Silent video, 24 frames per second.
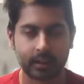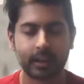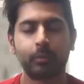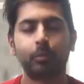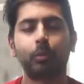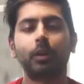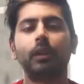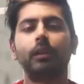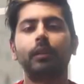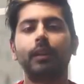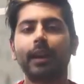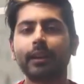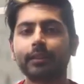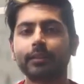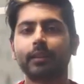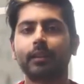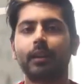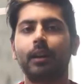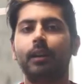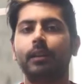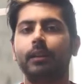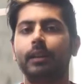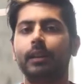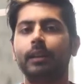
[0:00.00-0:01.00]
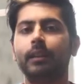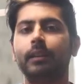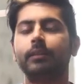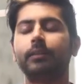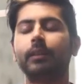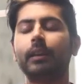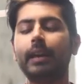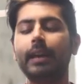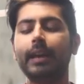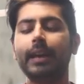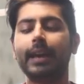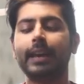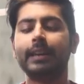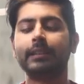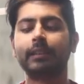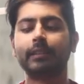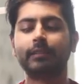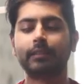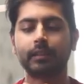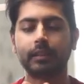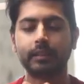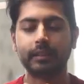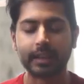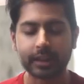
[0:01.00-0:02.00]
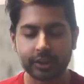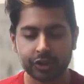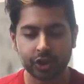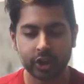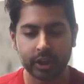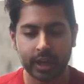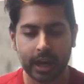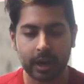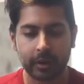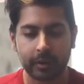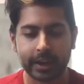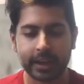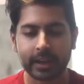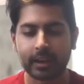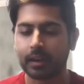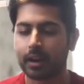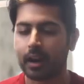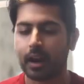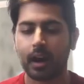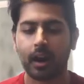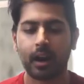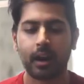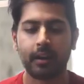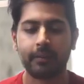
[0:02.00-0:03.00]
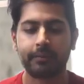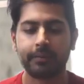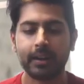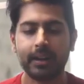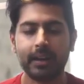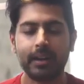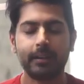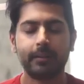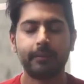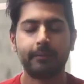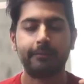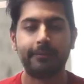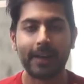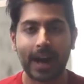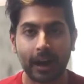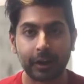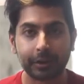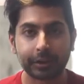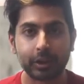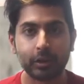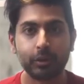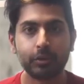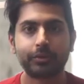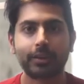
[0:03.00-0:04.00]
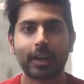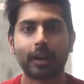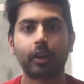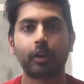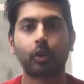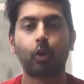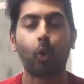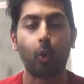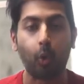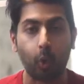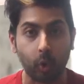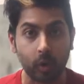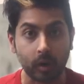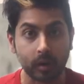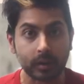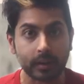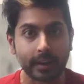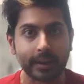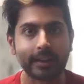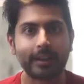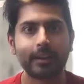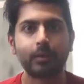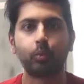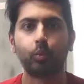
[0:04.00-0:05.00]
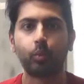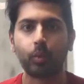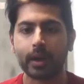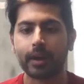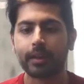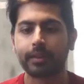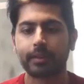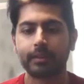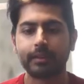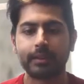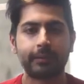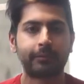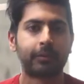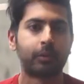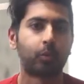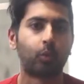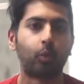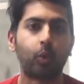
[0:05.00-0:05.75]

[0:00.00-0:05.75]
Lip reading: And what a lexicon is it's a dictionary of values that are correlated with different